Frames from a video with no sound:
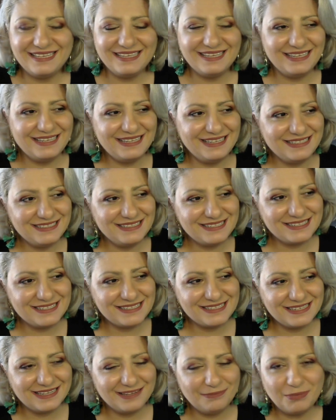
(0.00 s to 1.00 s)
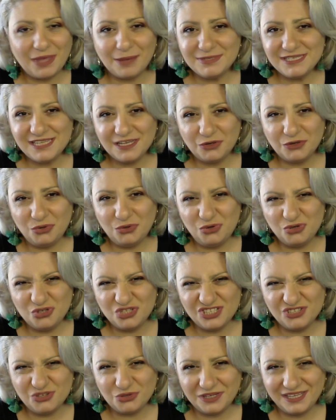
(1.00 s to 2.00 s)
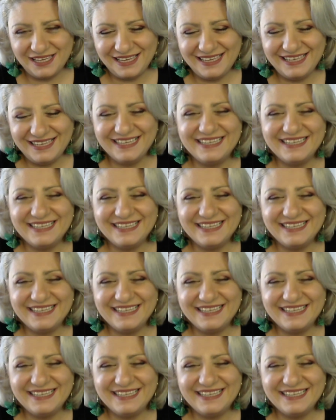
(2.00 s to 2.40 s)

is I'm a psychologist, okay,